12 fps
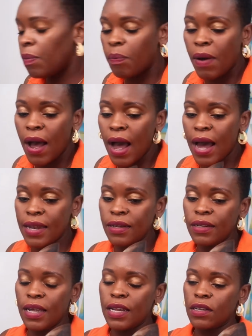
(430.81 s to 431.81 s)

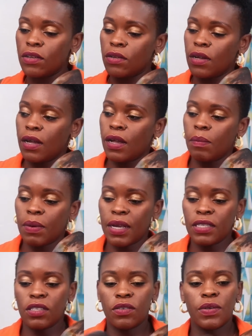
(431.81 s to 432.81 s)
pan and i'm
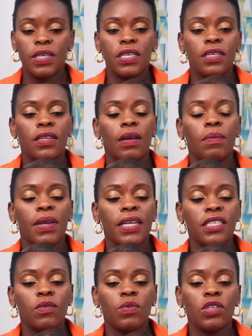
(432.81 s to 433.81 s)
getting rid i'm
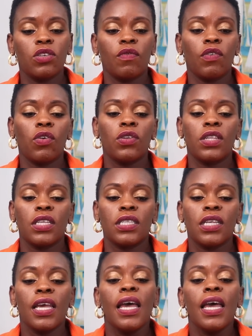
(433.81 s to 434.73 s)
getting rid of all this